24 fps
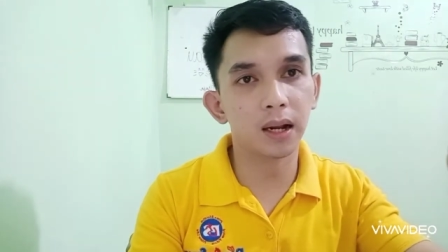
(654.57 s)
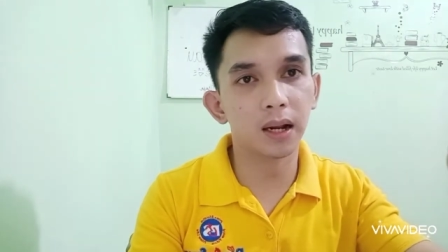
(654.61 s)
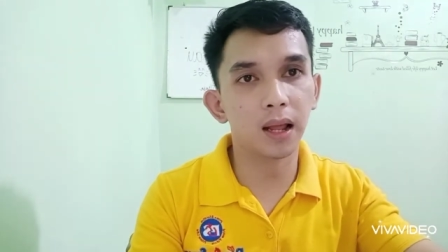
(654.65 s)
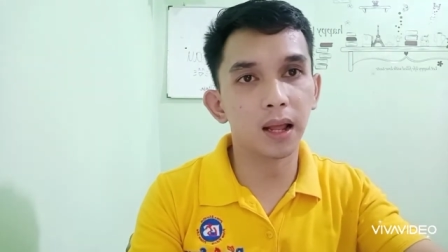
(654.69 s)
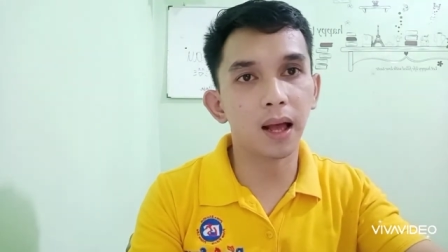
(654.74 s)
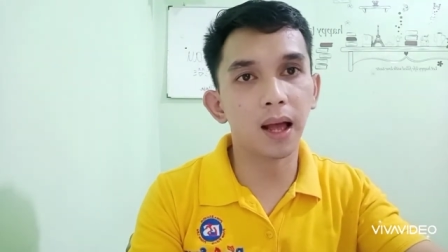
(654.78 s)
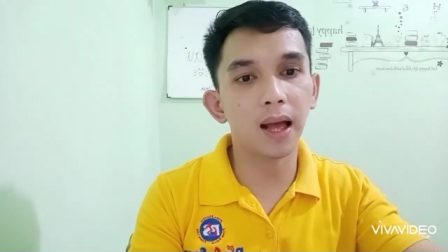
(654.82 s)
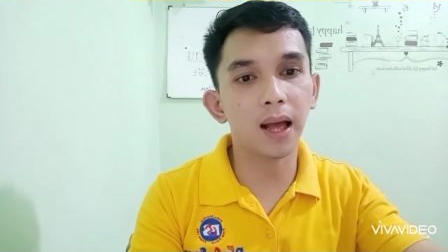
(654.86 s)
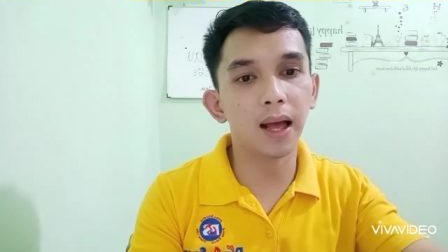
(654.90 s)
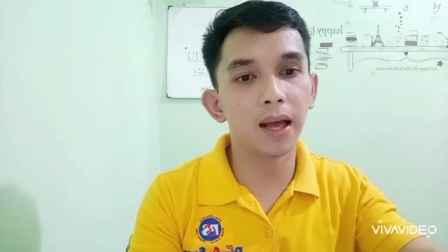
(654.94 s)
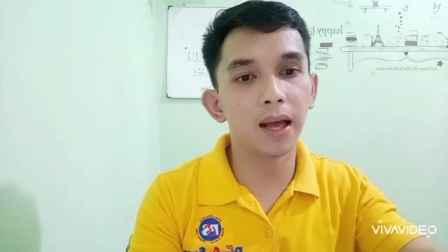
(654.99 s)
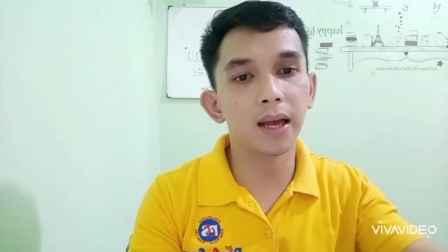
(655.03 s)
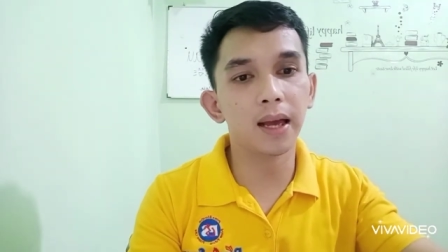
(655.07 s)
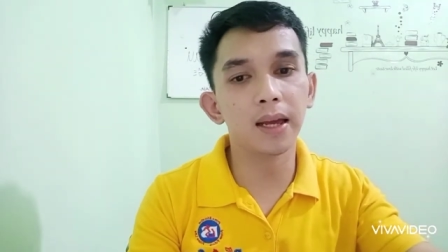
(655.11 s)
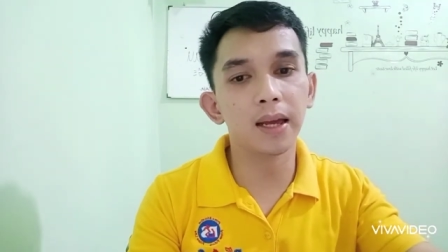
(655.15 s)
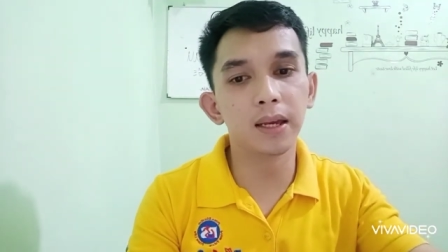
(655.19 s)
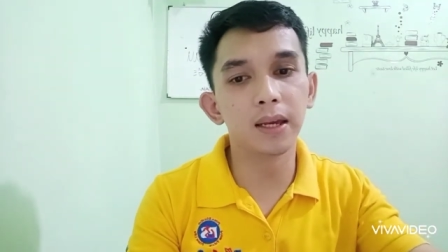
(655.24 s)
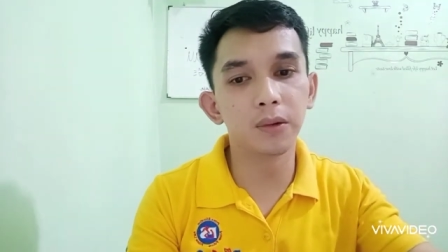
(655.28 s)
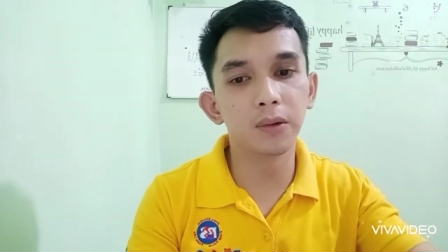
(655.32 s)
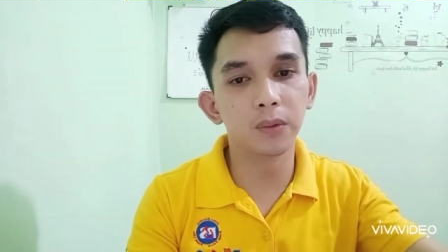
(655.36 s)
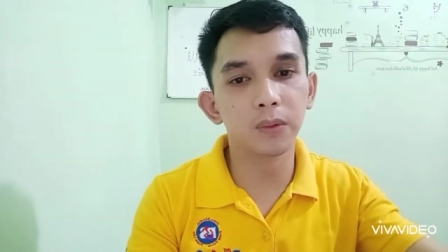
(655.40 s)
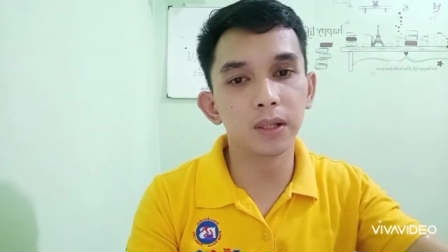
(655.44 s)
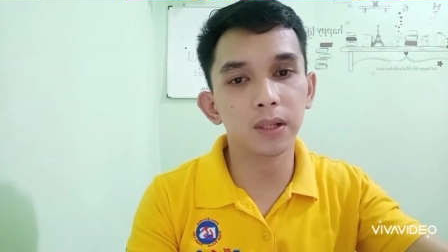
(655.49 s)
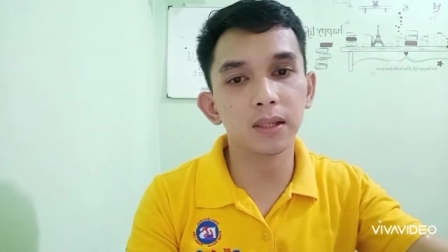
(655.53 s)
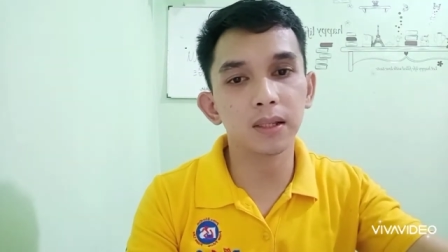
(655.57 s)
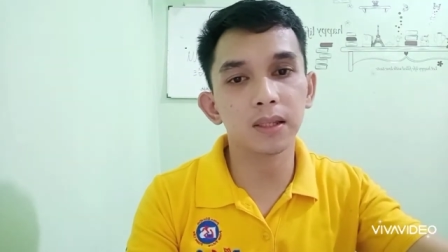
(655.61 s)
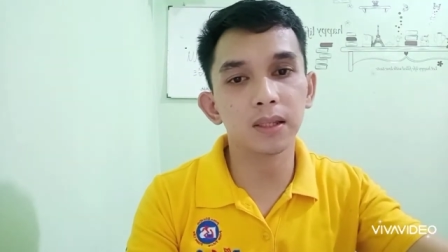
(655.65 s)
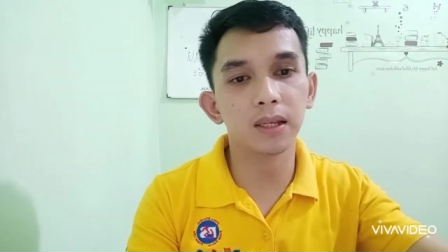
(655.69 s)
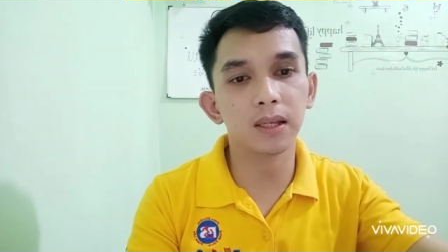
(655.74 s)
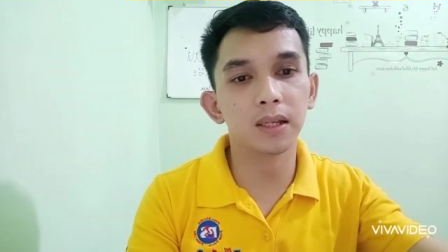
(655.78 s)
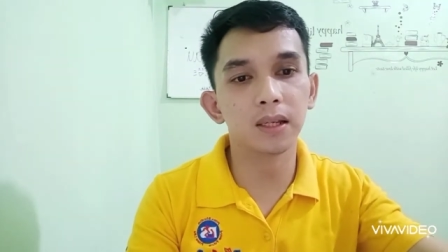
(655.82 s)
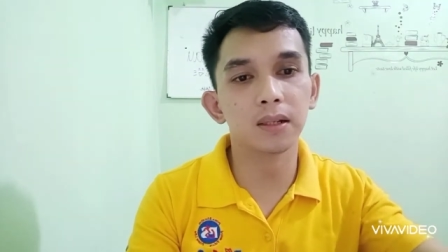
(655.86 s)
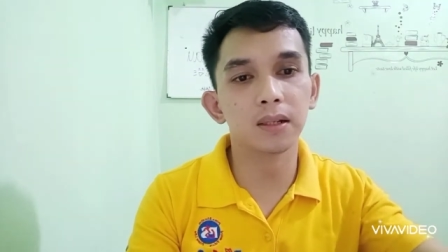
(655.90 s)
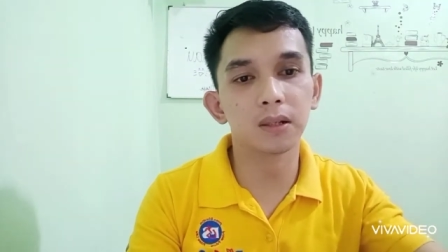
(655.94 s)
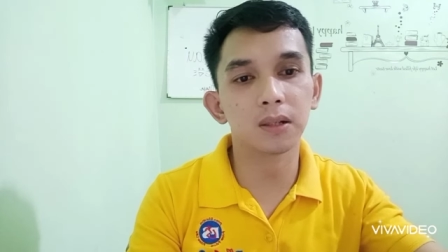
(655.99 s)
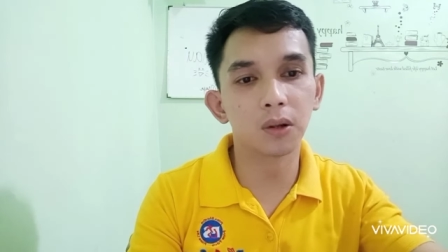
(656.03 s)
I was
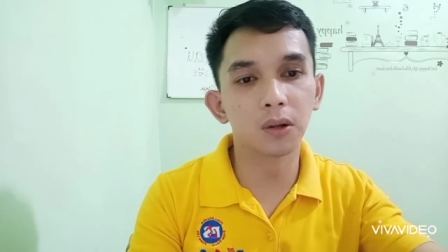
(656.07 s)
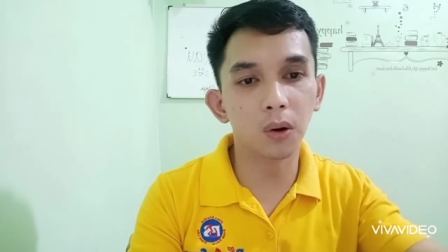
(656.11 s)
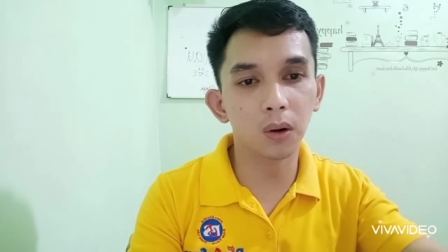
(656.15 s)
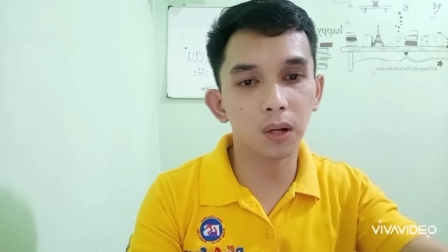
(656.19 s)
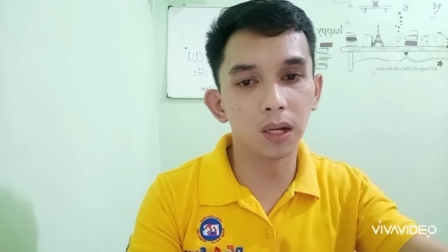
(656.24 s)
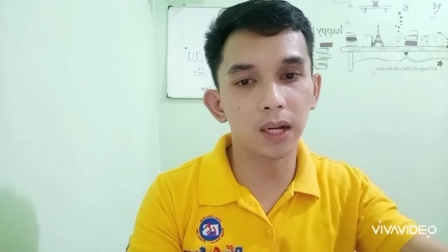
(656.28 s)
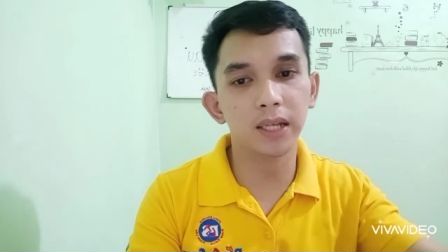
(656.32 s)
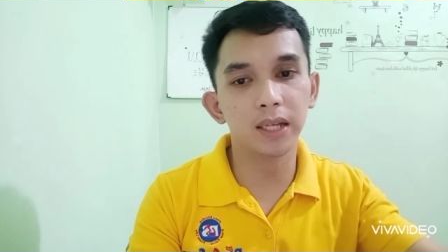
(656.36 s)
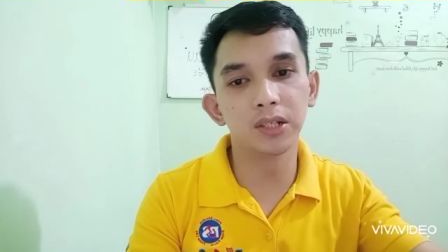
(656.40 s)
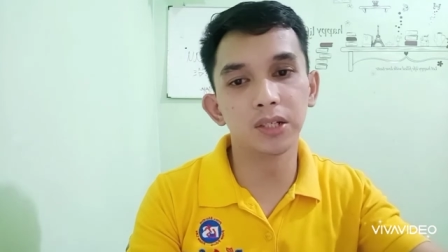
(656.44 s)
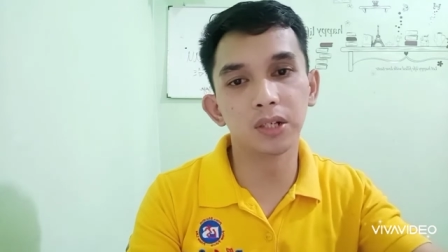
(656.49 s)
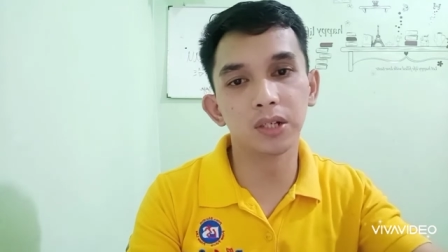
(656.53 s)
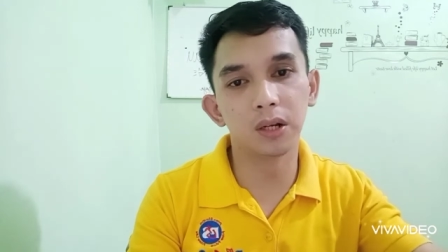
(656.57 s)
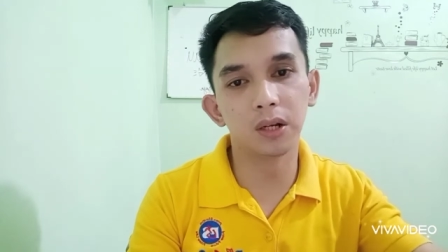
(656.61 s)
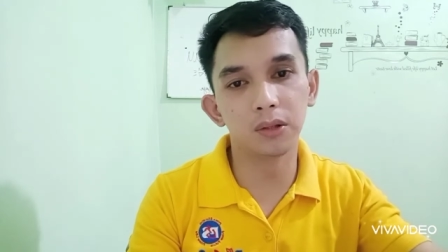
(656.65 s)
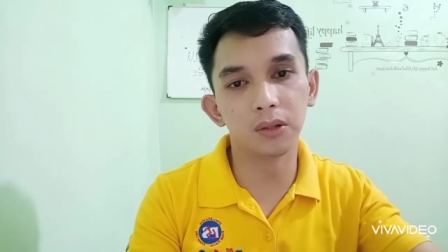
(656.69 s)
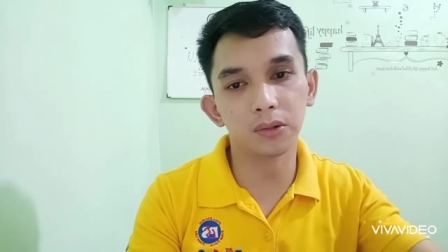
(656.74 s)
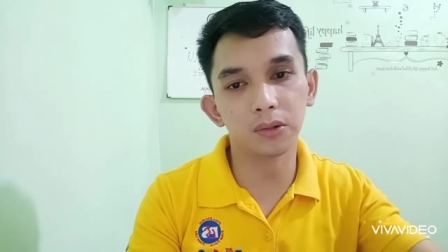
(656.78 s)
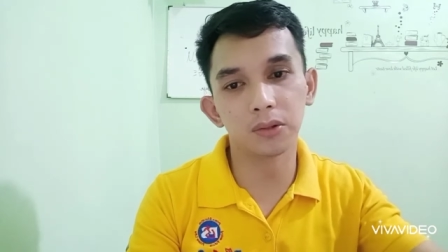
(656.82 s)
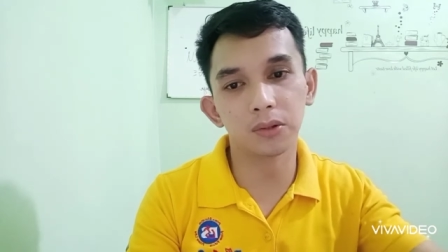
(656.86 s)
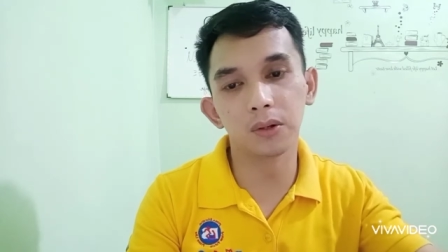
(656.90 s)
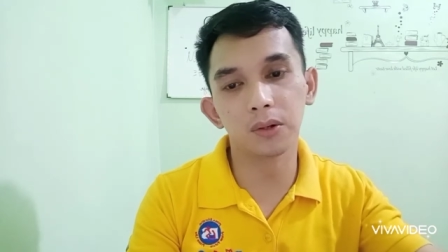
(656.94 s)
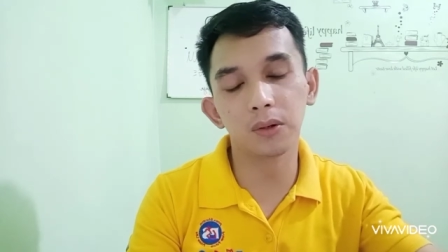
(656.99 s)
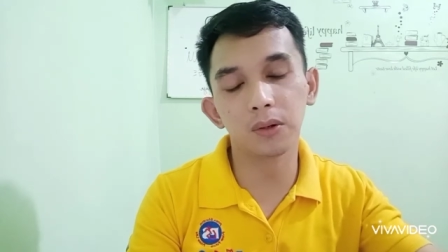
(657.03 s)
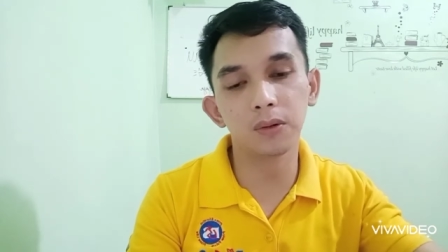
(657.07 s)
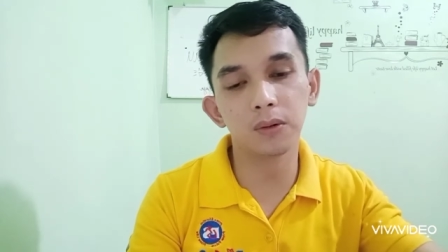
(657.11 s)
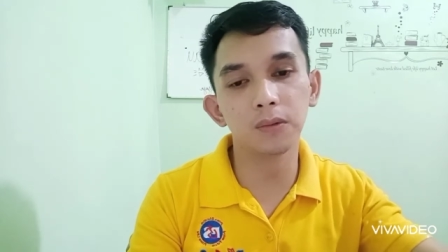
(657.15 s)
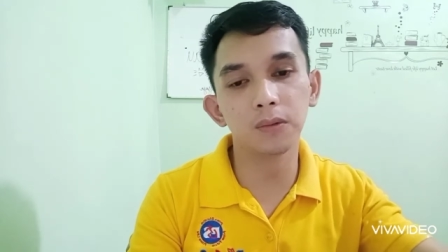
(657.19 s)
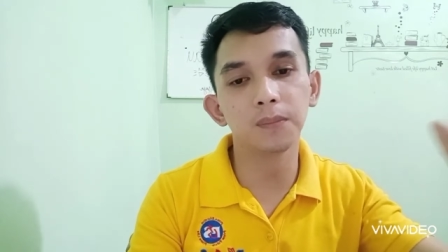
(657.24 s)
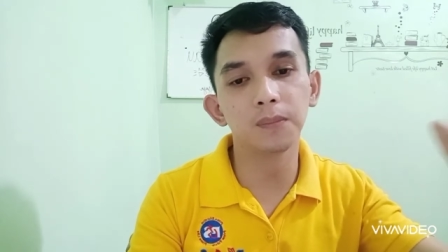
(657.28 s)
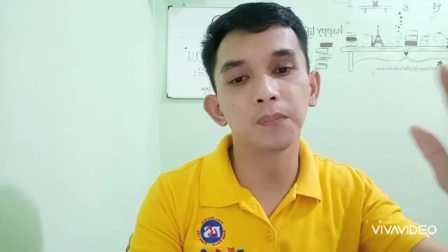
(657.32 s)
in college also,